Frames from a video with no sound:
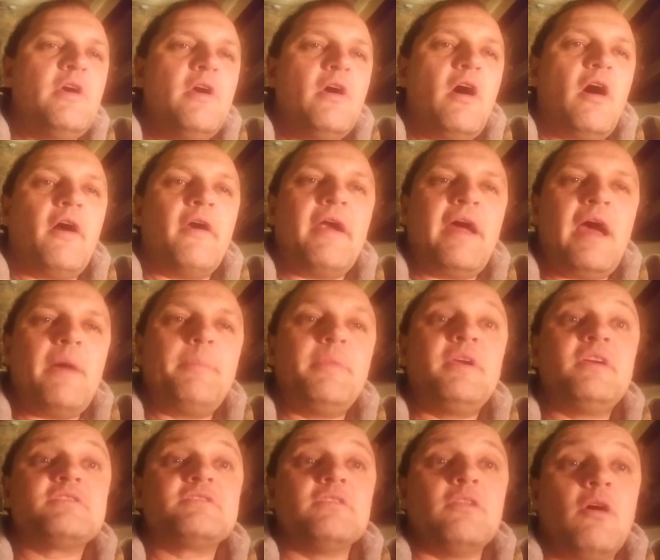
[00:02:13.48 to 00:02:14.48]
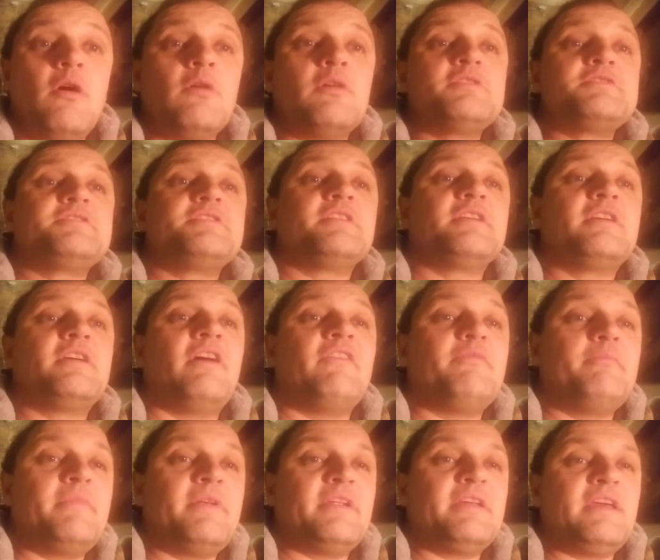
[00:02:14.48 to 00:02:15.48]
are happy as long as the
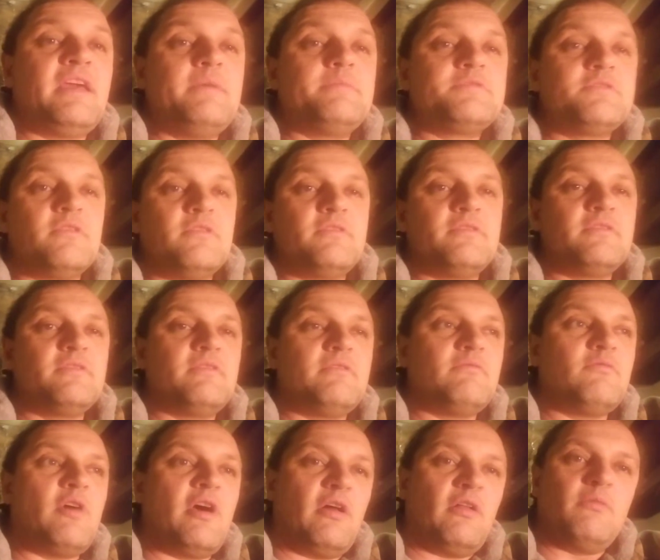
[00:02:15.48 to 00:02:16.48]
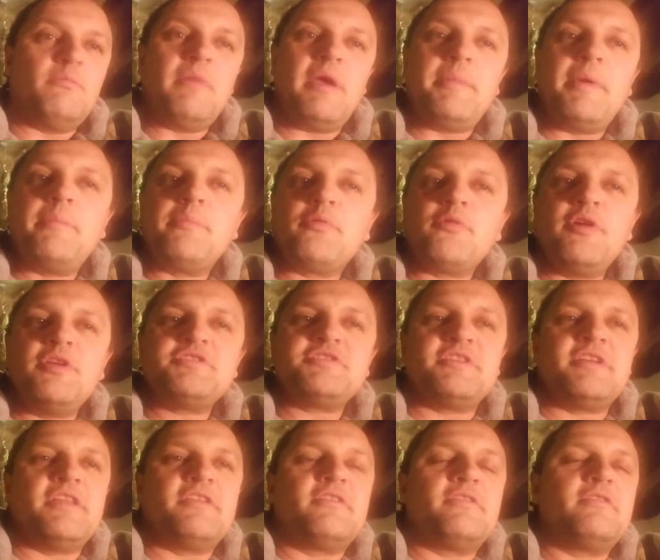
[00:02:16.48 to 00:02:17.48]
government keeps on, well, maybe prints
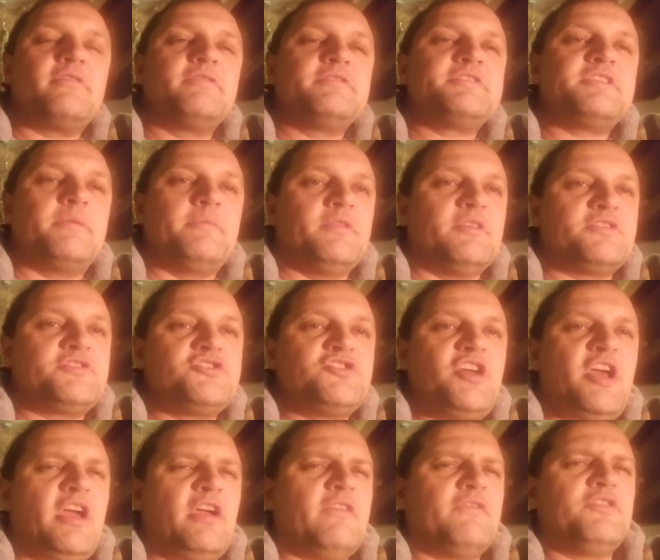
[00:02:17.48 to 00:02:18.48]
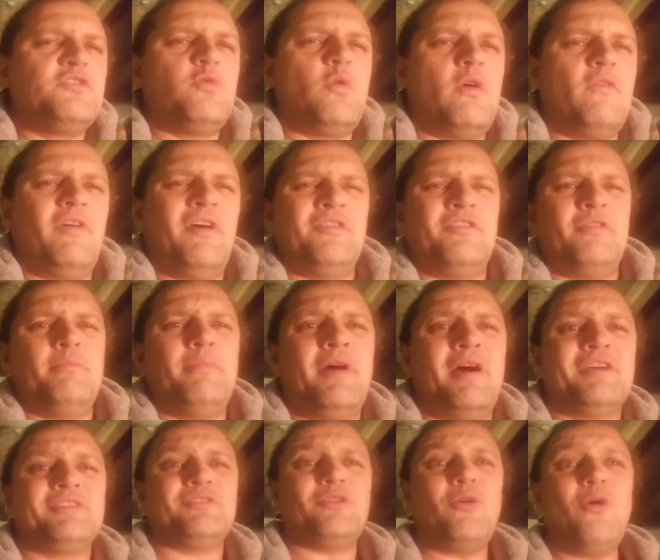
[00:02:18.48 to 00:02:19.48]
another stimulus check of
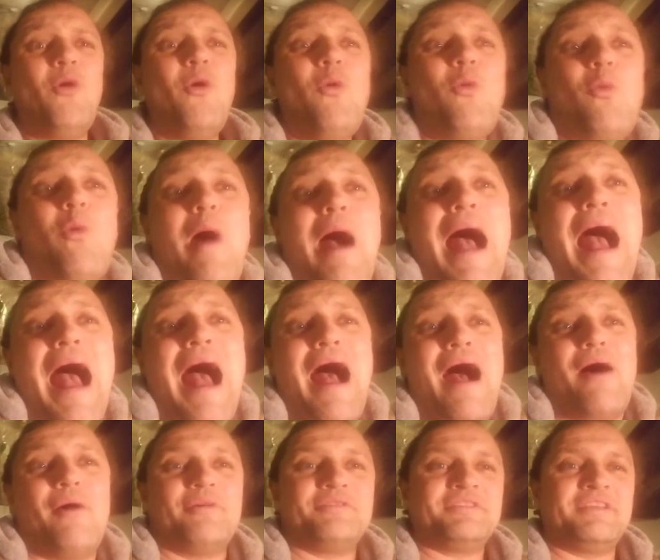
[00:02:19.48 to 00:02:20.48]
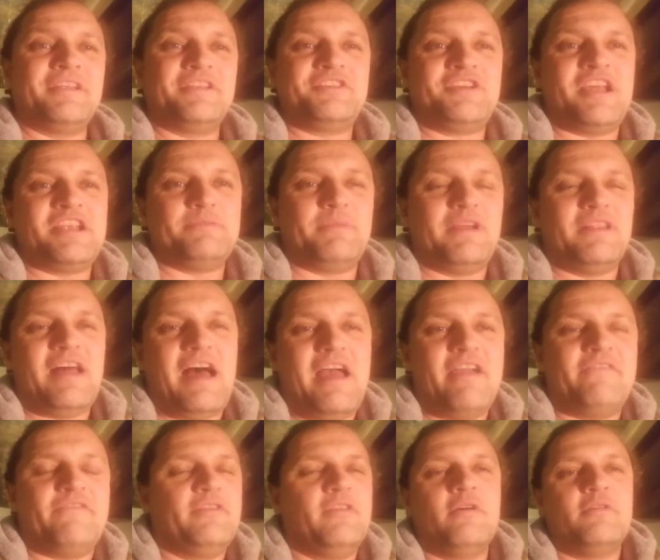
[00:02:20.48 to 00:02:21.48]
$1,200. Oh wow, it's going to change my
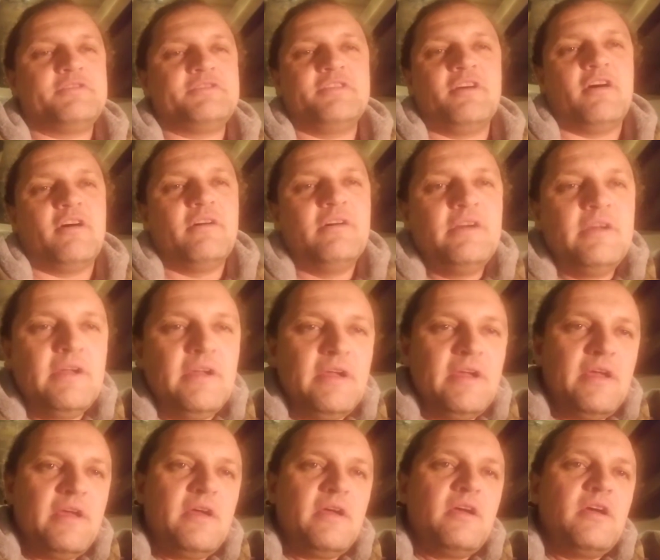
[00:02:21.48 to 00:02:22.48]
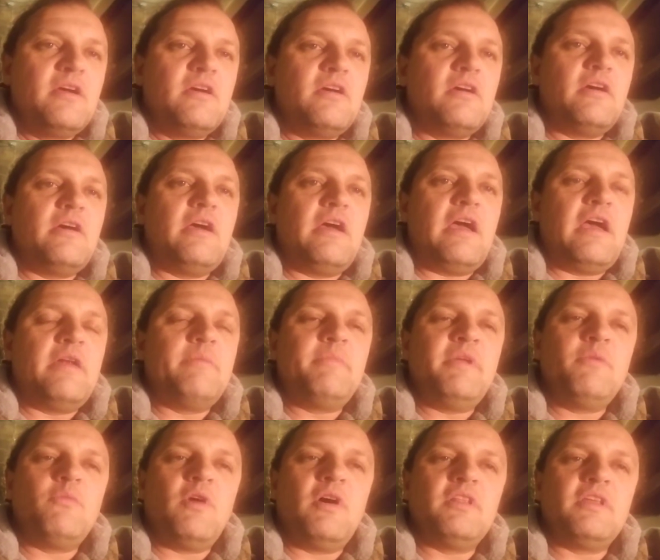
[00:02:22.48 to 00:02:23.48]
life. No, it's not. And
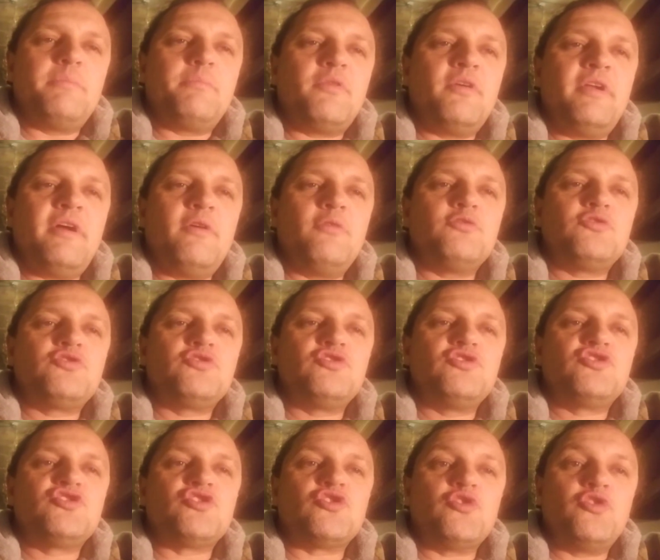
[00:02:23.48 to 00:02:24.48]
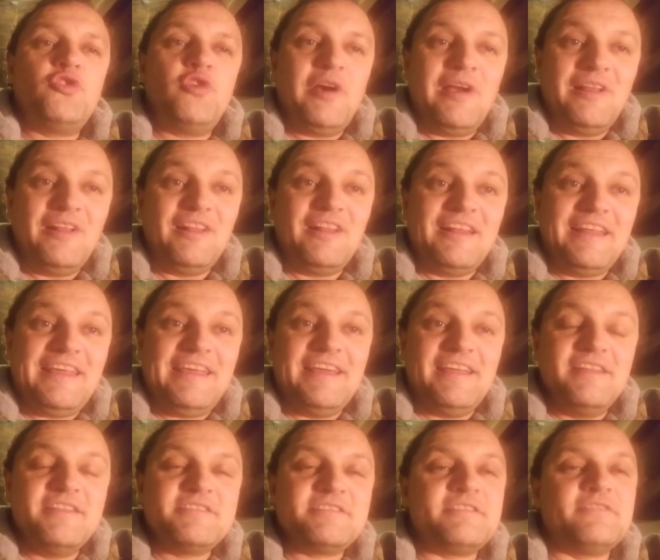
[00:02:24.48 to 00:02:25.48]
meanwhile, they print out
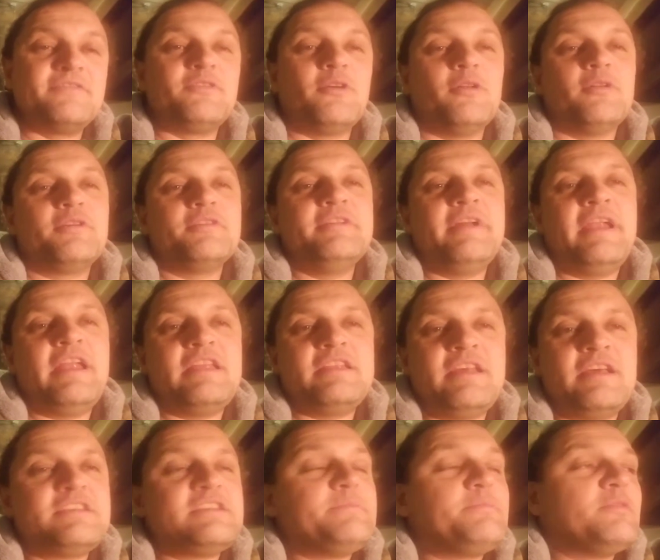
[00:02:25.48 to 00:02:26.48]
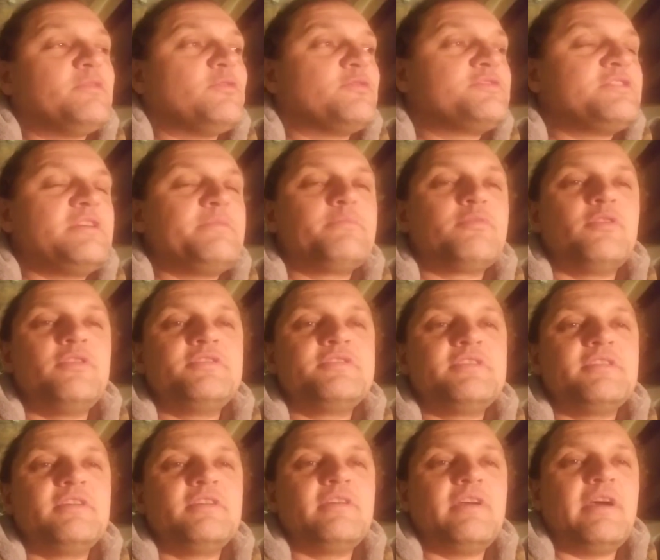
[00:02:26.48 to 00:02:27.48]
trillions of dollars. Nancy Pelosi
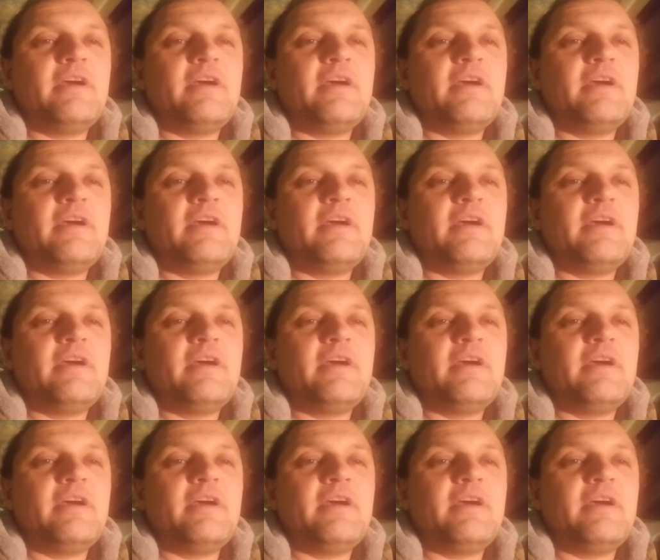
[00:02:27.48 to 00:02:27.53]
printing,